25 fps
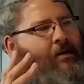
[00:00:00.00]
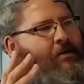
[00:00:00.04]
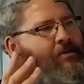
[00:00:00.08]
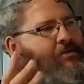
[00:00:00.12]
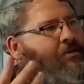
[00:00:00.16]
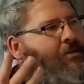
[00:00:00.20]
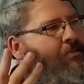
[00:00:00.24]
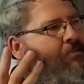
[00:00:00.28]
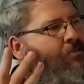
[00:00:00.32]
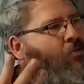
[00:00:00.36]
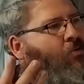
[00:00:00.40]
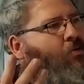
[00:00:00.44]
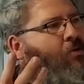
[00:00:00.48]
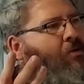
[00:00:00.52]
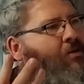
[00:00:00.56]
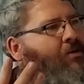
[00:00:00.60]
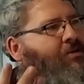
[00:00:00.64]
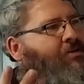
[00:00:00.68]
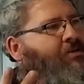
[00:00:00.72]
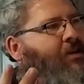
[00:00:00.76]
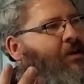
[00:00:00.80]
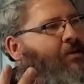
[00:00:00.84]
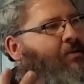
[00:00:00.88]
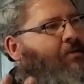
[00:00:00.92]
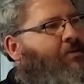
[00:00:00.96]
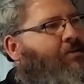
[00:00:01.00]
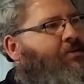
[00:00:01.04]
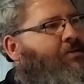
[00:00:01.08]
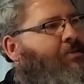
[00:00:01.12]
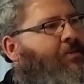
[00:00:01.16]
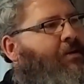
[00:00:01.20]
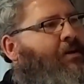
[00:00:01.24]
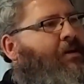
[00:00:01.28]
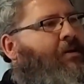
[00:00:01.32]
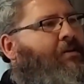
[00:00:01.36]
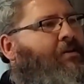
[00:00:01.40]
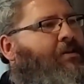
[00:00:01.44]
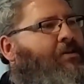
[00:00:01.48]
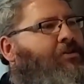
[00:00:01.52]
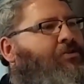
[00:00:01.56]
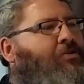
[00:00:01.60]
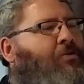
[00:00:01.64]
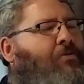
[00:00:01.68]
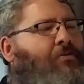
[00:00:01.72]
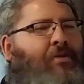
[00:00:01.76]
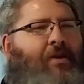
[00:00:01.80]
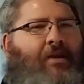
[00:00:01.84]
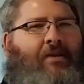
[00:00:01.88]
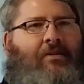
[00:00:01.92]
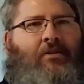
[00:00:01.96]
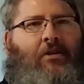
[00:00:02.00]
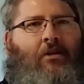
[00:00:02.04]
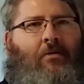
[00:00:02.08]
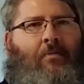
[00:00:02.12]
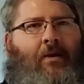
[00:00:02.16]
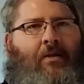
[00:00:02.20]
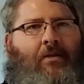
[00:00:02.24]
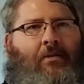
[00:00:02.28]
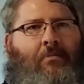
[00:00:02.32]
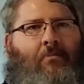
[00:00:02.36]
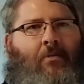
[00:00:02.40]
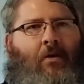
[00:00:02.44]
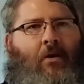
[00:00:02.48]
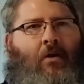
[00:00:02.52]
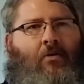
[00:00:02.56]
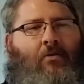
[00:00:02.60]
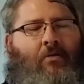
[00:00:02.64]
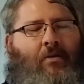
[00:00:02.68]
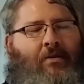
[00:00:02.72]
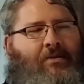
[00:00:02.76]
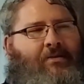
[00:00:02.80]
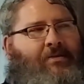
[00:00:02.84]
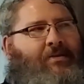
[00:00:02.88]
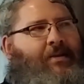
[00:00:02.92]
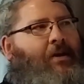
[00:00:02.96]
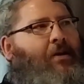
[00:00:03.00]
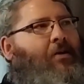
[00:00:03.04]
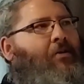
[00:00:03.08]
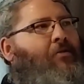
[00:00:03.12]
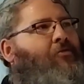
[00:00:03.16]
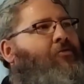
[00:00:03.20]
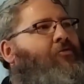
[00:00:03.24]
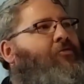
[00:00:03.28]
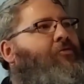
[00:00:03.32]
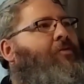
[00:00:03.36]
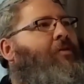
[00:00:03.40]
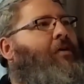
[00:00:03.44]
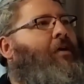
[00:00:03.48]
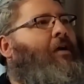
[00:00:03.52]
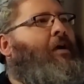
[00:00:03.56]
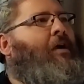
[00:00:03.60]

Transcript: some additional things here about the model itself.